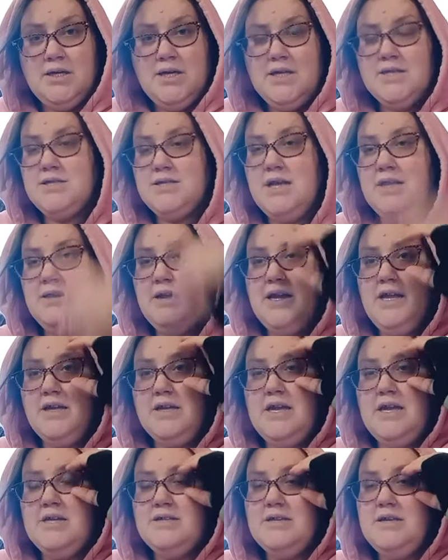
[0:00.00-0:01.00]
It's not like
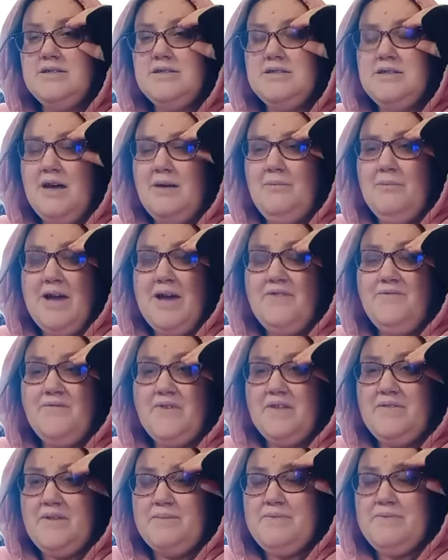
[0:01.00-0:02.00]
it's not my
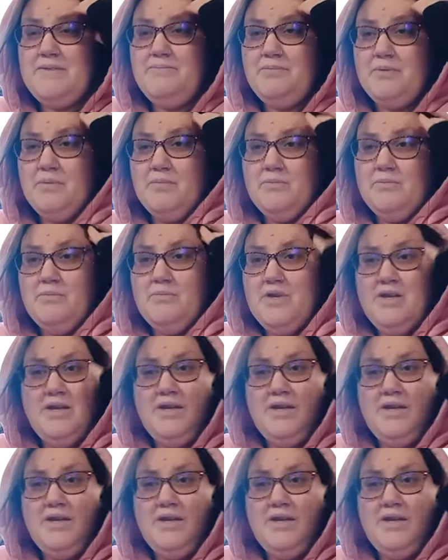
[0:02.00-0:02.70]
fault that people